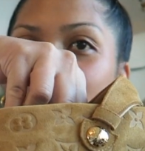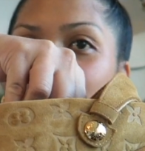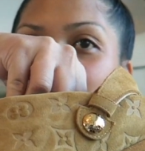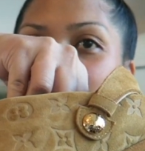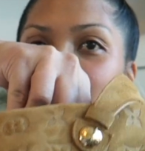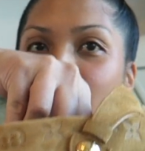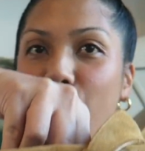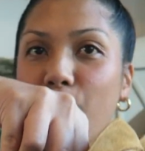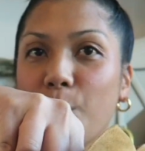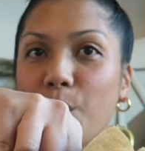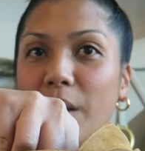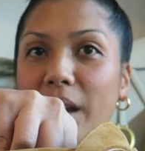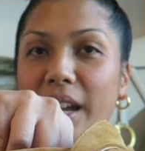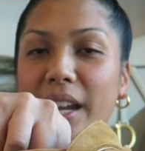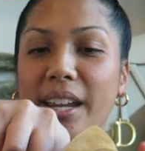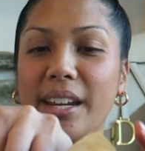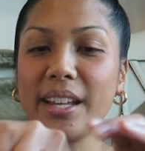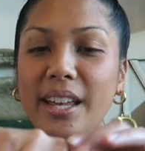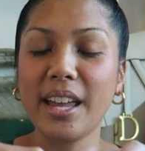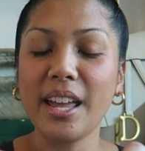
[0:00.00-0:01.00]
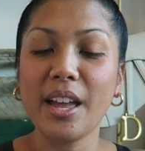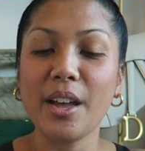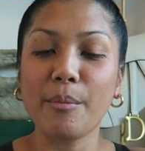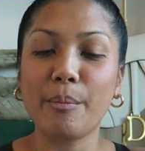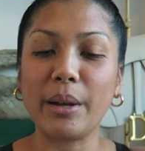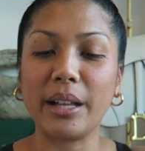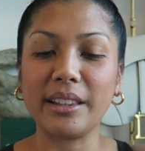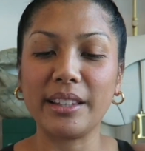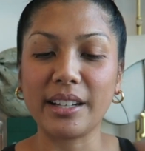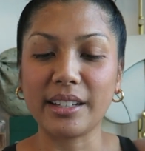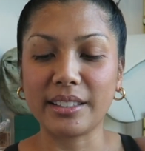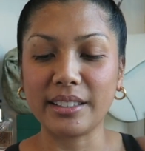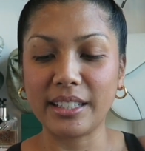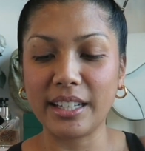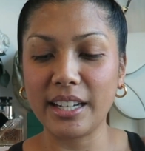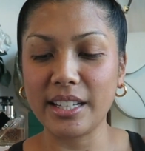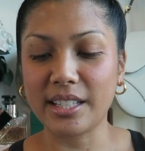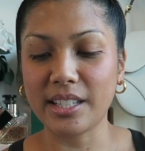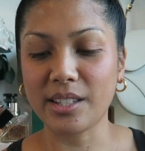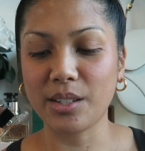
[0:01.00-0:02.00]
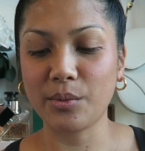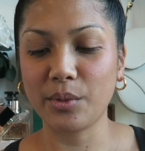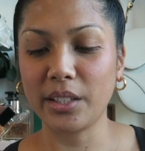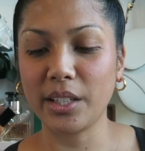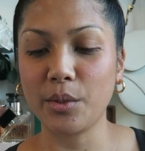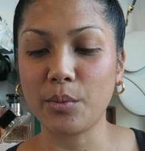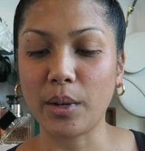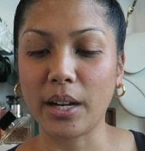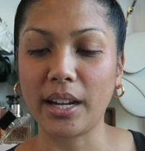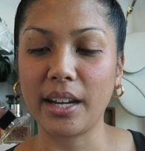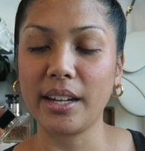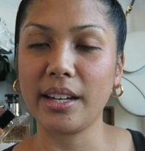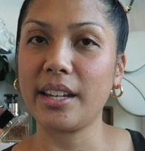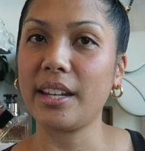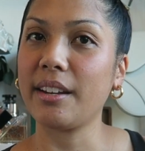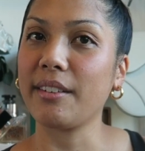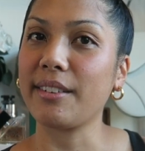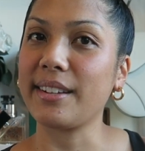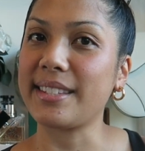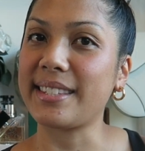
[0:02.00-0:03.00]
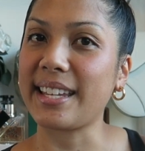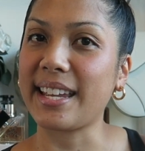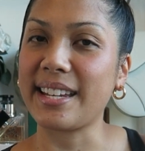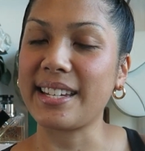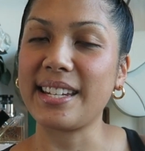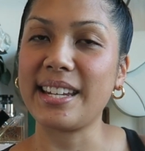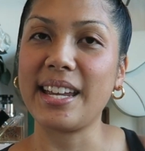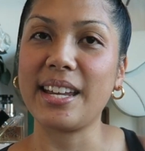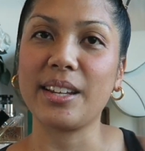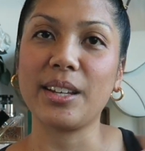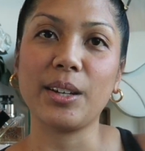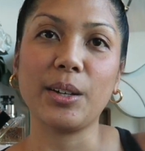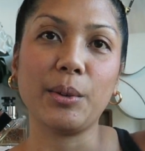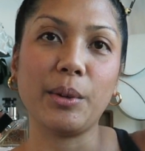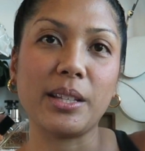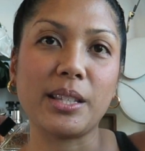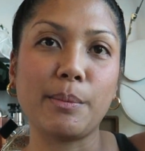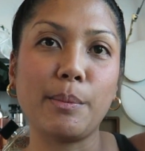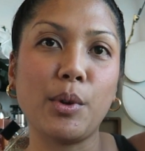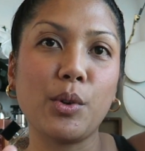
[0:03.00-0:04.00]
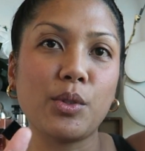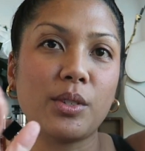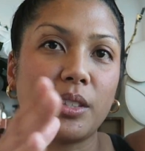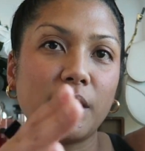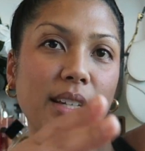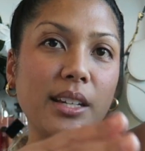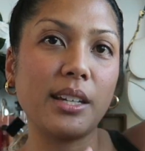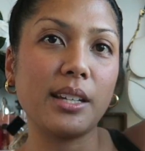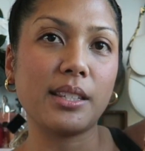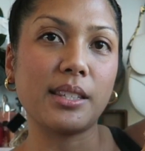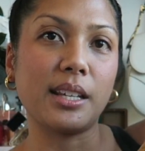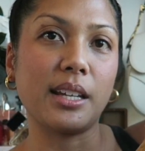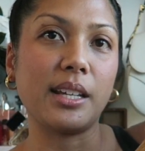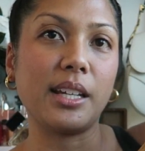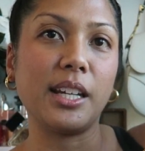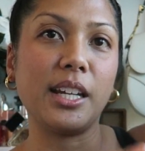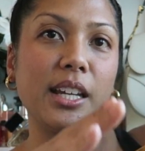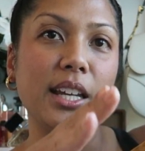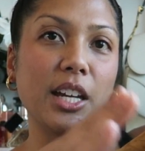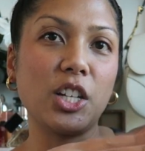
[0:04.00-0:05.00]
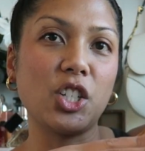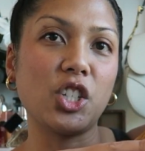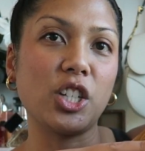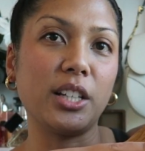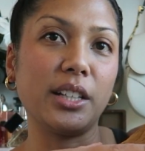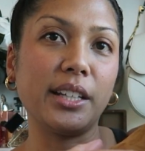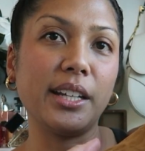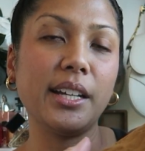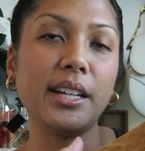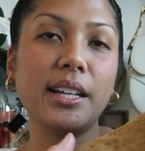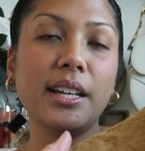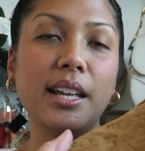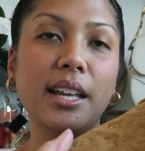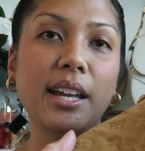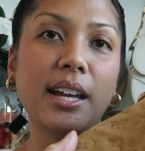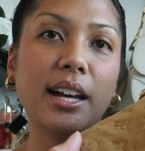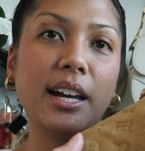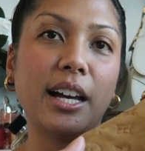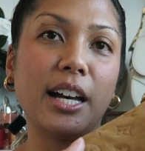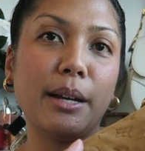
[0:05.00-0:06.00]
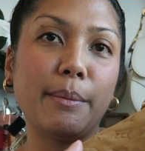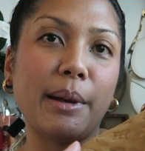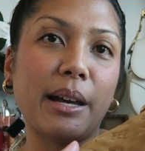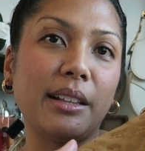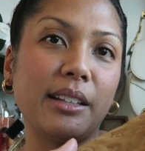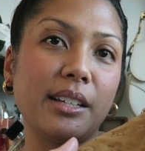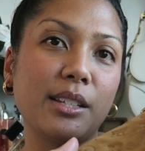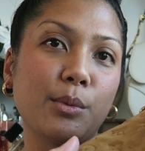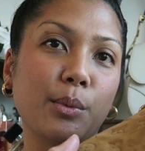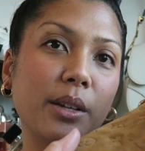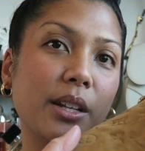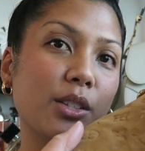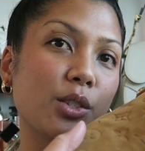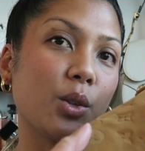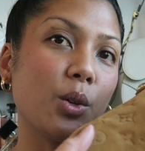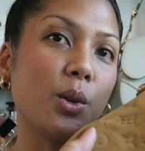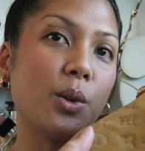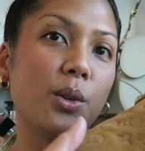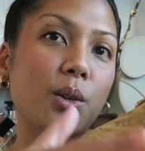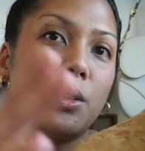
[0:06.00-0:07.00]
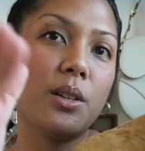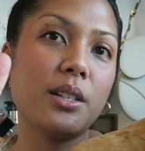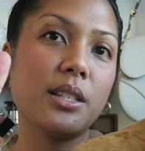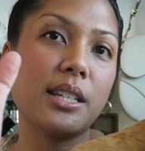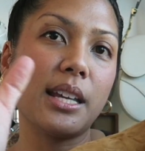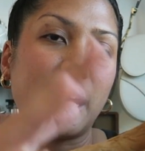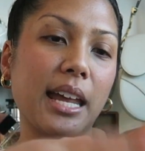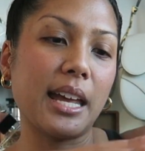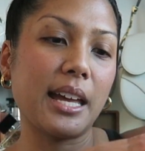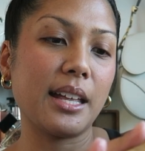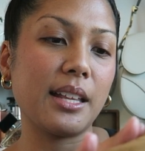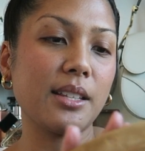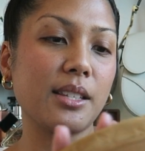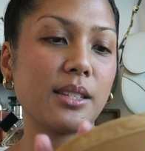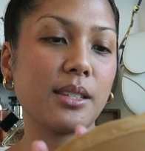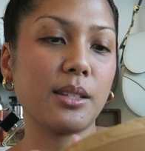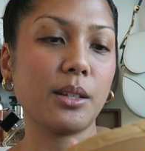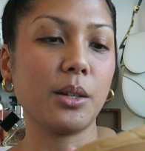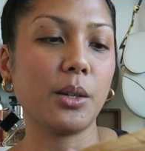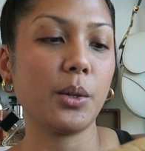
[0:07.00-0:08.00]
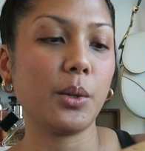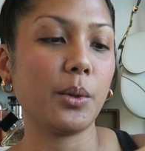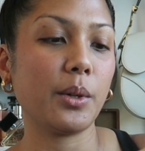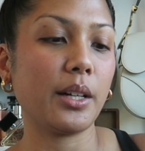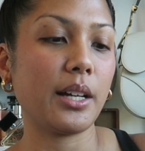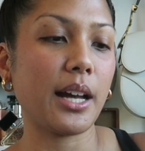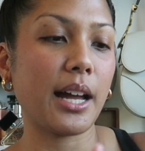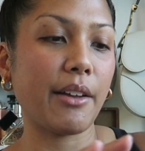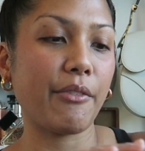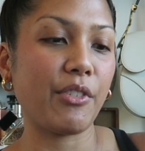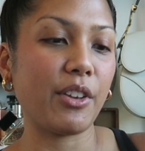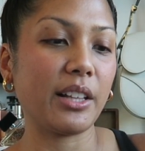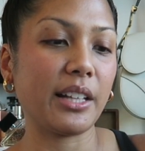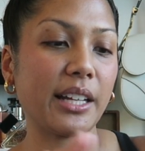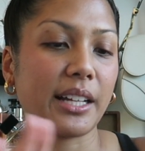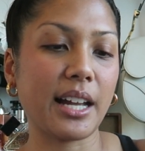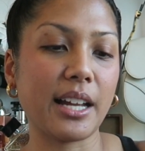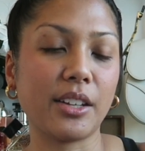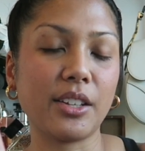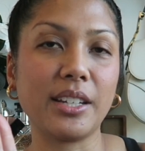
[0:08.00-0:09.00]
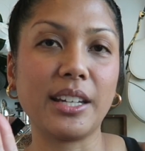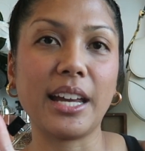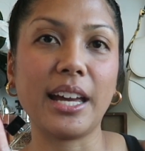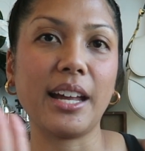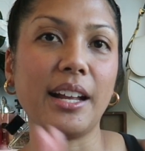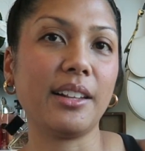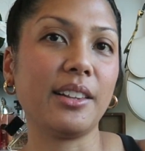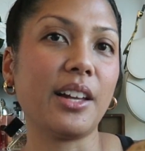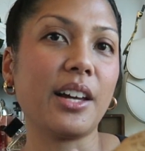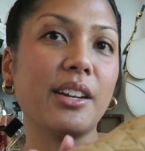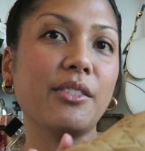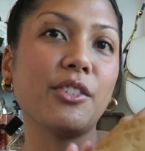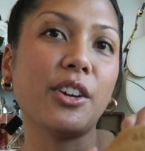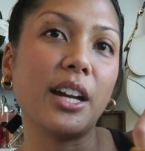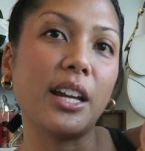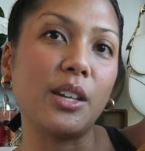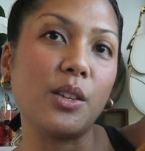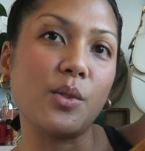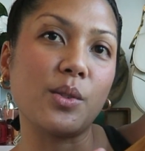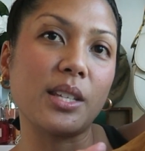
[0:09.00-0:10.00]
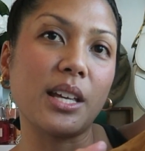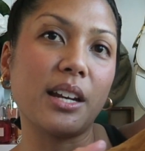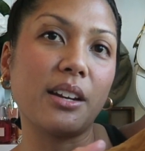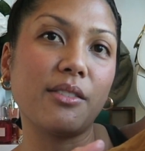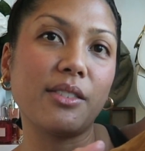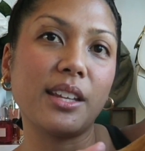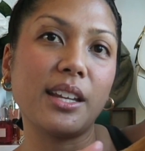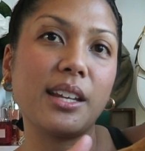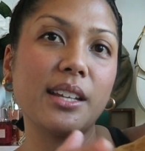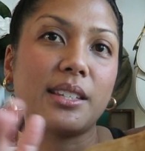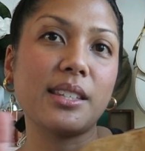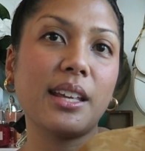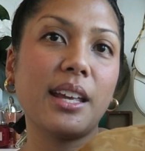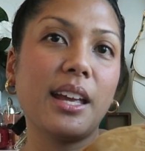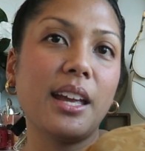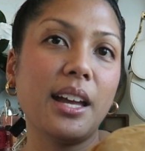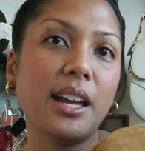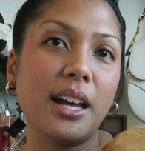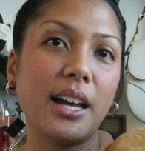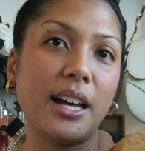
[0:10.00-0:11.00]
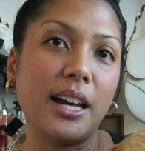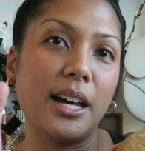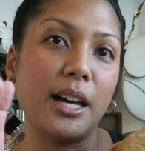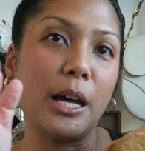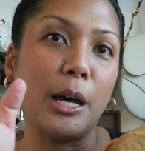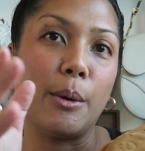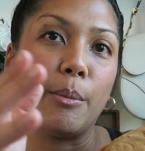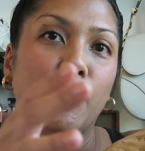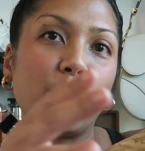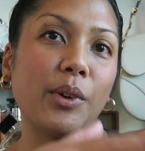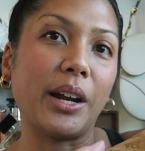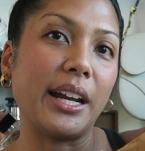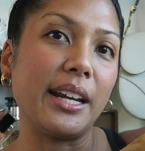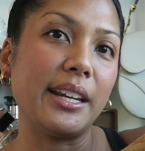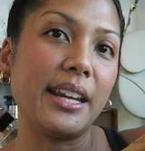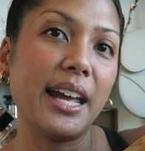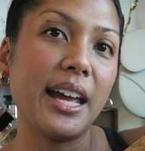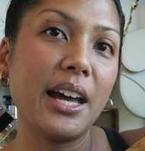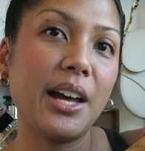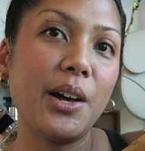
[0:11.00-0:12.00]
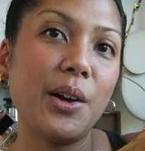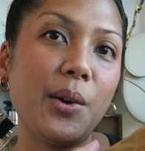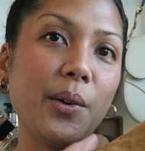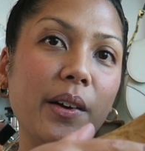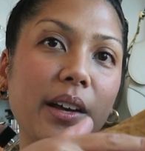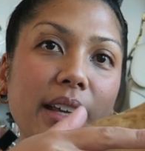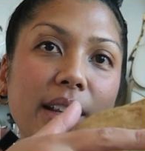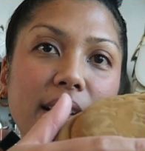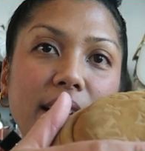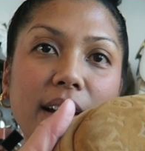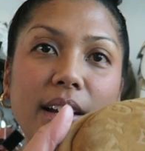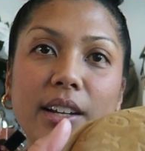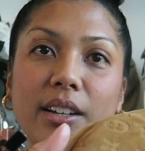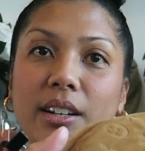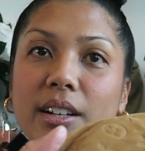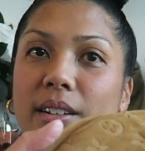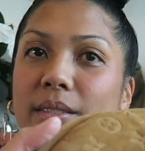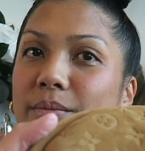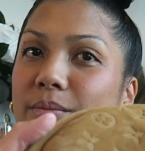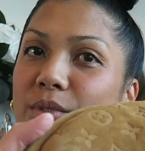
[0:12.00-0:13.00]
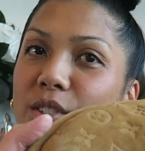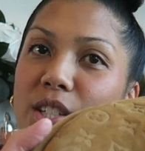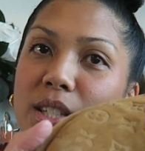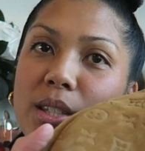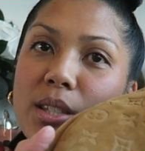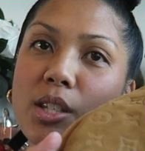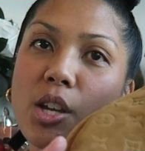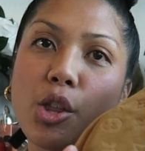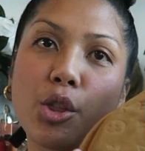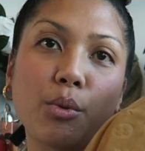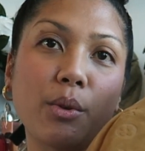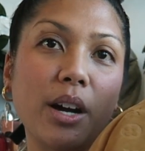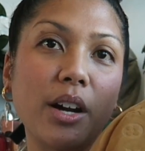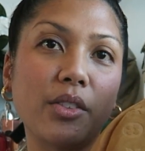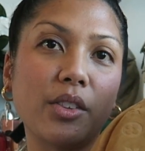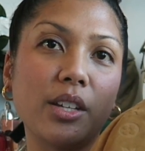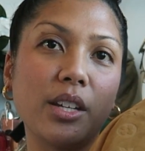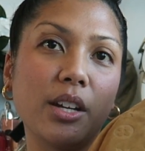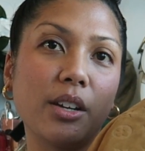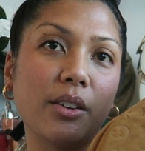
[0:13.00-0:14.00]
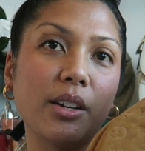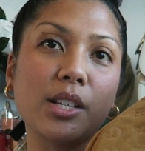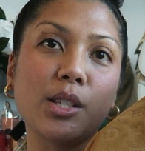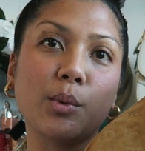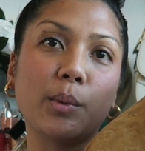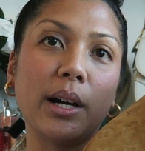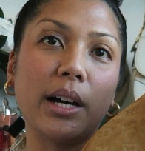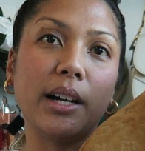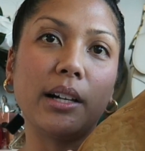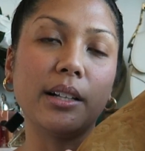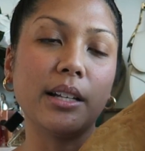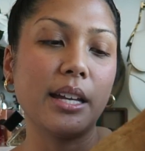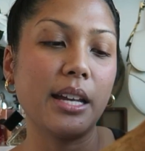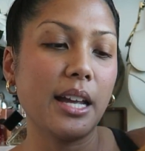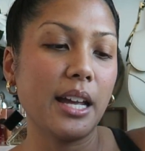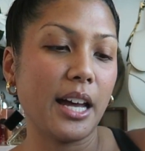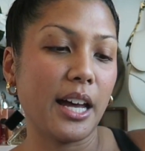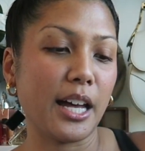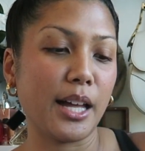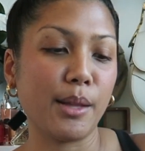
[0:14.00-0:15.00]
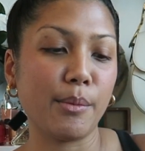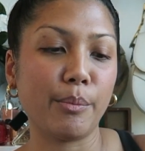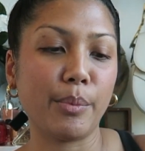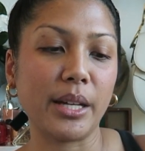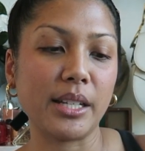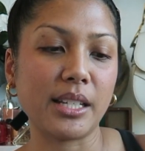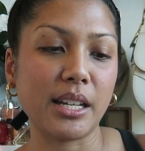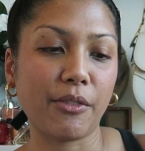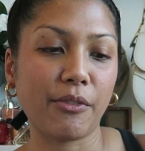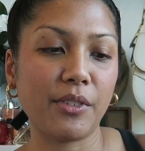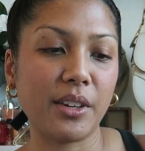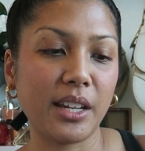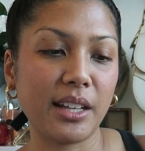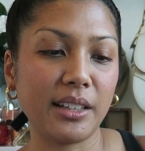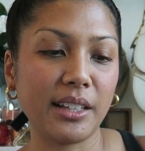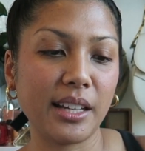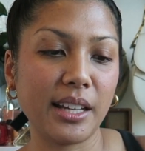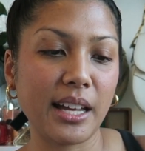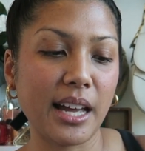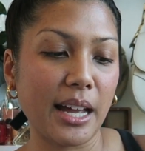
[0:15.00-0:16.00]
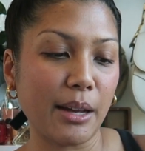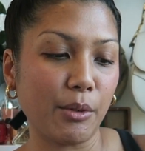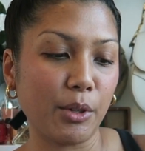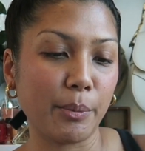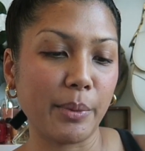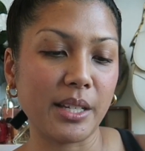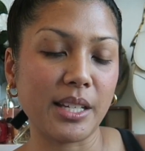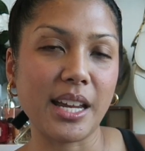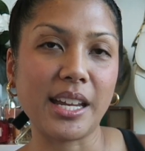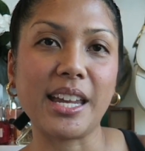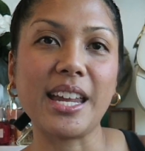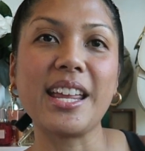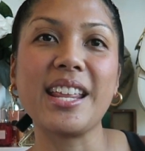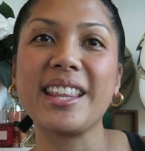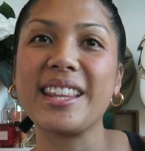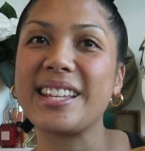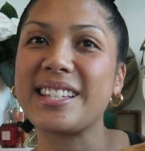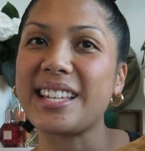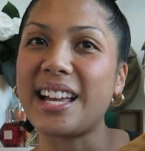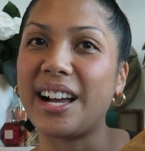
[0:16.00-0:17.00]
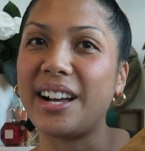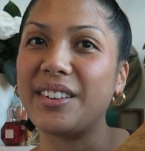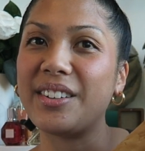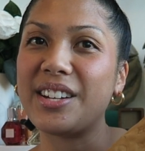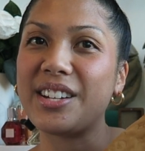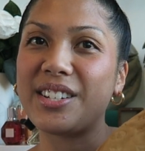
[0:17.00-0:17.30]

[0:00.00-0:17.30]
in the rain, but luckily it doesn't really rain here in San Diego. It's mostly sunny yet chilly, um, at least when it's cold, and so I feel like I could get a lot of great use out of these um, right now, and like just throughout the year as well. Um, but definitely I will be taking these out